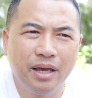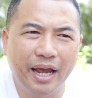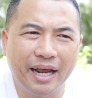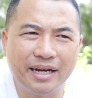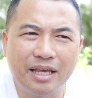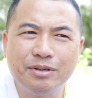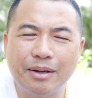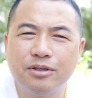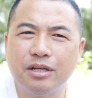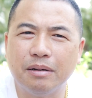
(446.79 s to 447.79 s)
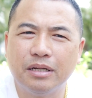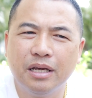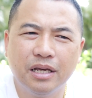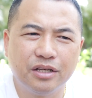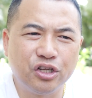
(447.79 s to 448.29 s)
and he was able to
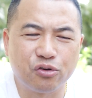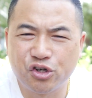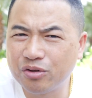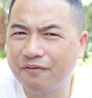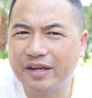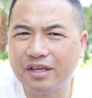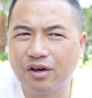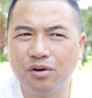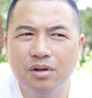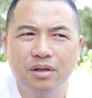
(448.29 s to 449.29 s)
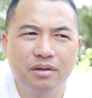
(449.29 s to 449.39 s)
shoot the video.